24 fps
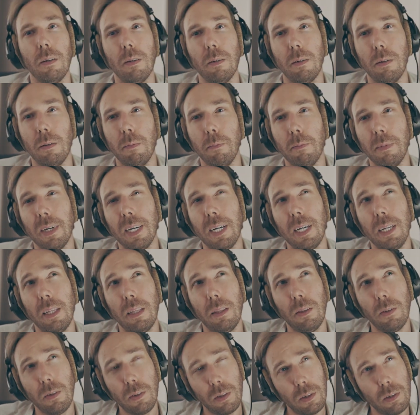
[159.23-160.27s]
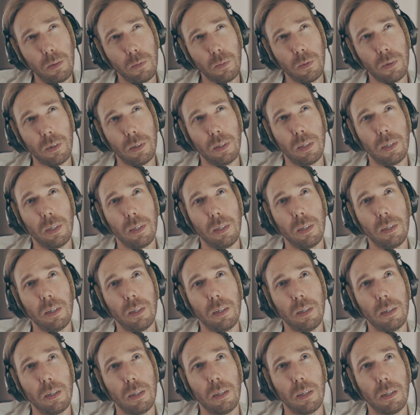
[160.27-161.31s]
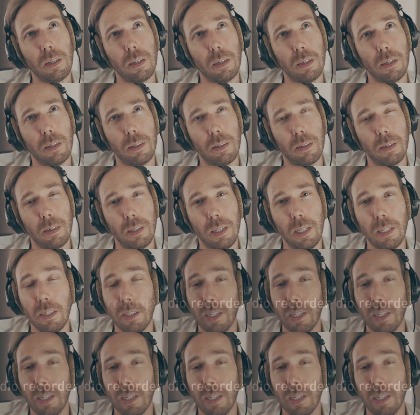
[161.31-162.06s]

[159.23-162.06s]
And my third one is